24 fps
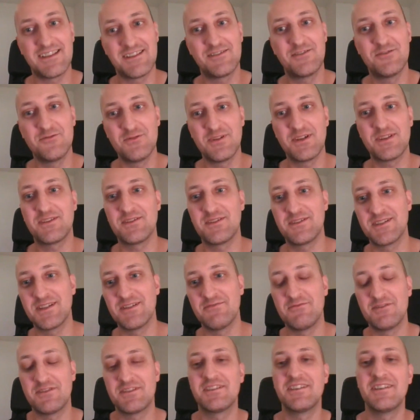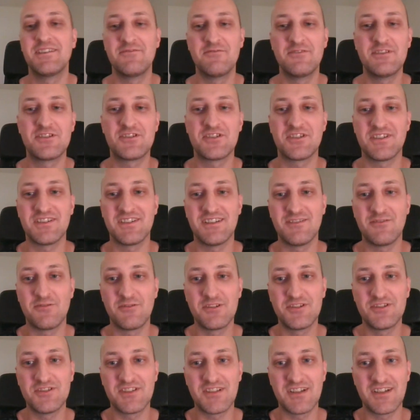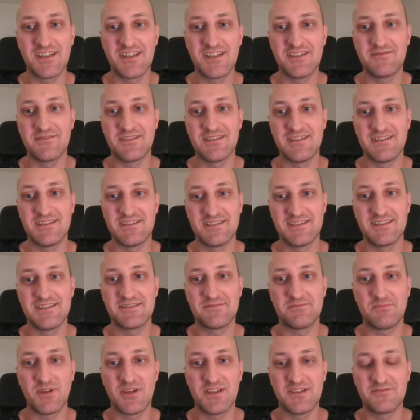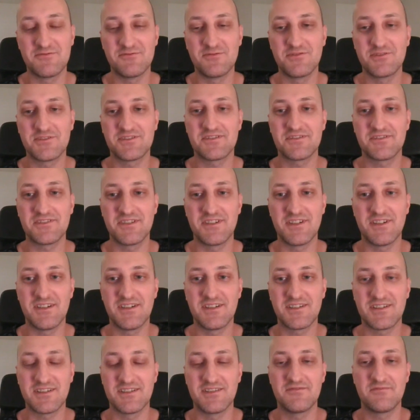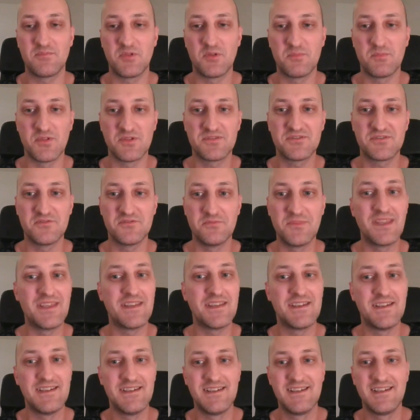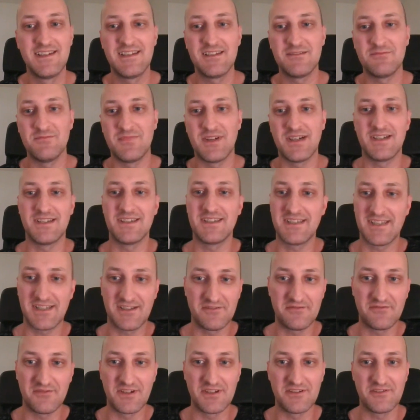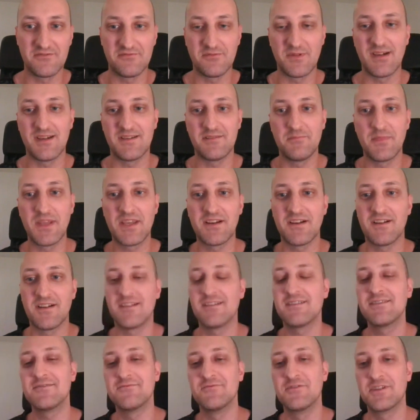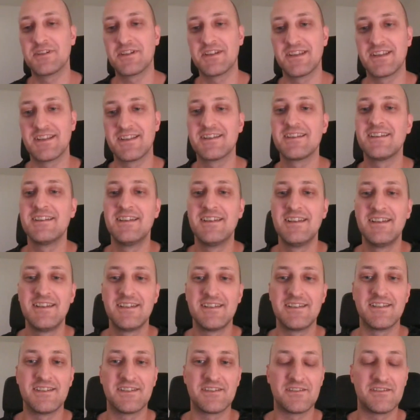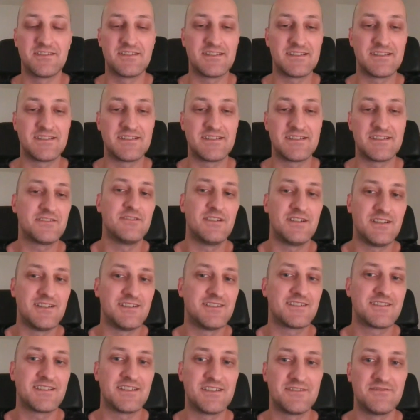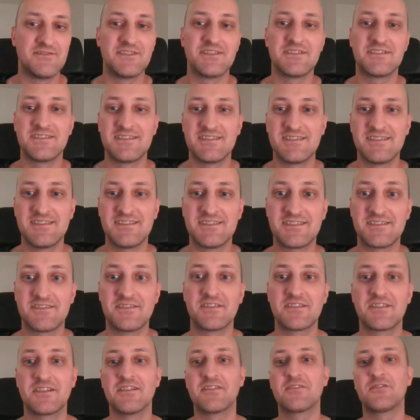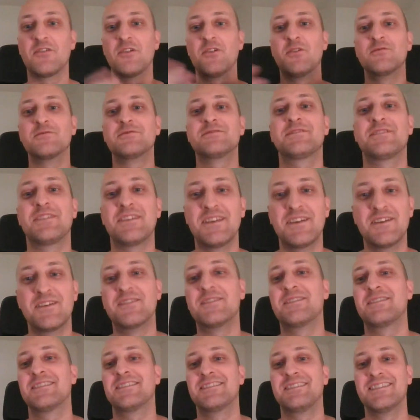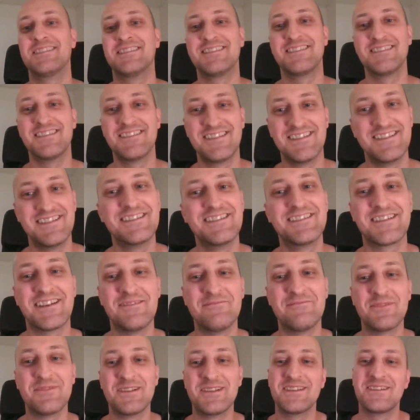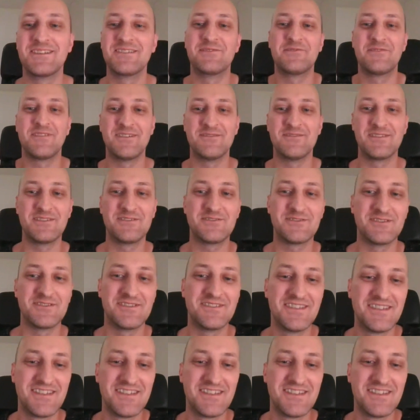to Eternity, which originally this place was kind of proposed to me by another friend of mine, Michal, working in Eternity. So kind of the circle closed here in this company or foundation.